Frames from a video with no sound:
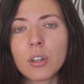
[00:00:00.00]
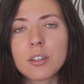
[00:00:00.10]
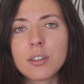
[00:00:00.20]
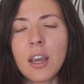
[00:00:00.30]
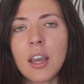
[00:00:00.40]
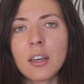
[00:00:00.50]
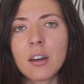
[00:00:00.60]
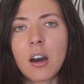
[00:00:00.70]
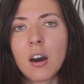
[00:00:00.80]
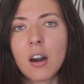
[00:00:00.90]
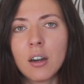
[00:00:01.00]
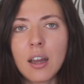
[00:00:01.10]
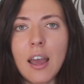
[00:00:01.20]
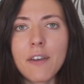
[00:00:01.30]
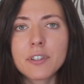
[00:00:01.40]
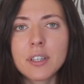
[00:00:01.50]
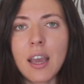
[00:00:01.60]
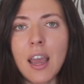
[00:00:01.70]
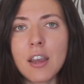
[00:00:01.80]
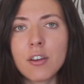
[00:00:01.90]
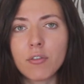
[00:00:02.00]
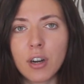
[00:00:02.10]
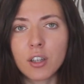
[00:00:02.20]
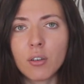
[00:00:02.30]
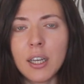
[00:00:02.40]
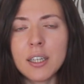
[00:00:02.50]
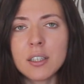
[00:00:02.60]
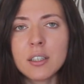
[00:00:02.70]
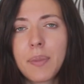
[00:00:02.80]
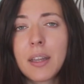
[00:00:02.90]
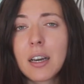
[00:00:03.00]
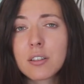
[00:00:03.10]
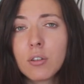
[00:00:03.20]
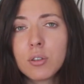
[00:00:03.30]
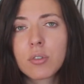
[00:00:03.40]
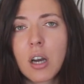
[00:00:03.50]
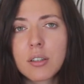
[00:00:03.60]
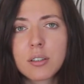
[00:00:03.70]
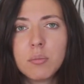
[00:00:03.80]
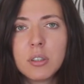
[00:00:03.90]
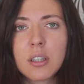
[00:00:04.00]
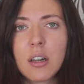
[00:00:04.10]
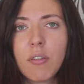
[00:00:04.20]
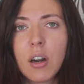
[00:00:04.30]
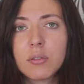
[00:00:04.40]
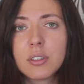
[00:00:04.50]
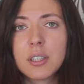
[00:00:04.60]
that they are FCA regulated. It has a lot of customers, around